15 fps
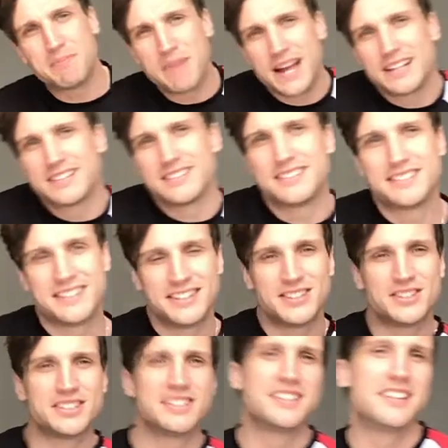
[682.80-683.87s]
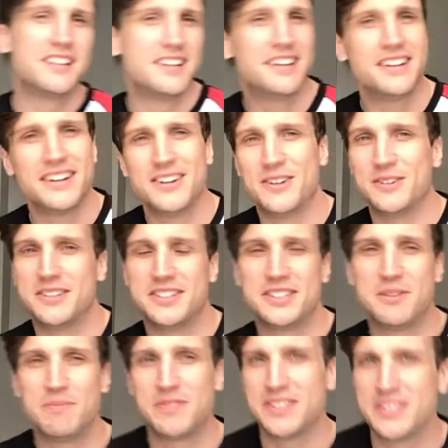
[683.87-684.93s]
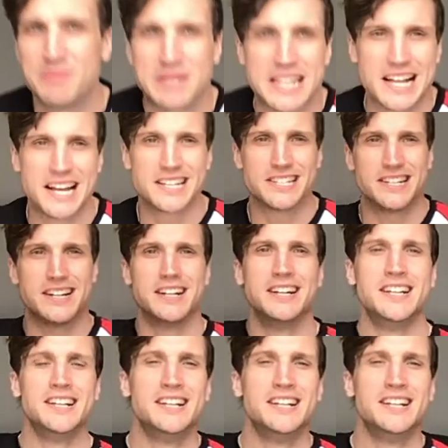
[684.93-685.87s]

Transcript: mats, they just, I don't know, there's some clash there.